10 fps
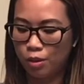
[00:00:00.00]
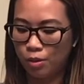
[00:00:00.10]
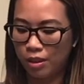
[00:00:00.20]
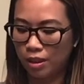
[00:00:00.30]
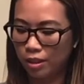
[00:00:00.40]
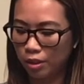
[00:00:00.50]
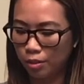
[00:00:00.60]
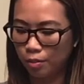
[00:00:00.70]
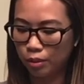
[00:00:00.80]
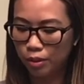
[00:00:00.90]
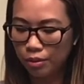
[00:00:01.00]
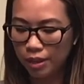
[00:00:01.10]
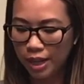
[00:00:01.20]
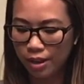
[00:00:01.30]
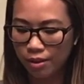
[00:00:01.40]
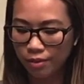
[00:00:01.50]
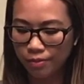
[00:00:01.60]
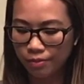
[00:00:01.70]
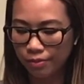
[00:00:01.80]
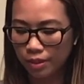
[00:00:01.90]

going to go with a little blue now.